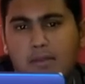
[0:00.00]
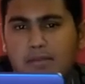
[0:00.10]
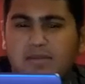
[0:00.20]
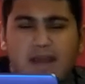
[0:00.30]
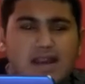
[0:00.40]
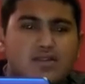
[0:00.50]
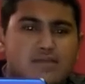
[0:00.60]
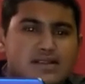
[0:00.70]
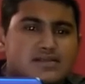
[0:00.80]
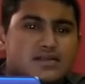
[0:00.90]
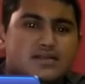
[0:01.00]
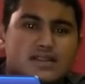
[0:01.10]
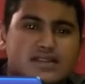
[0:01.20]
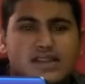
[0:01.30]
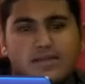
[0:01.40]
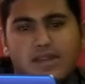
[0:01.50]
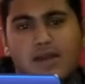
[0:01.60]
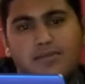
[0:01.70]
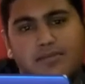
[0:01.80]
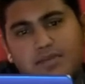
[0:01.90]
But Micromax, this time they
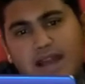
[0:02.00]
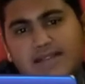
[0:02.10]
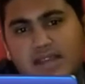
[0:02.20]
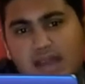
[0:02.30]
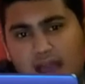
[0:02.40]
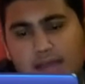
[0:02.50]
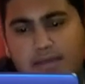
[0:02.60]
are pricing high,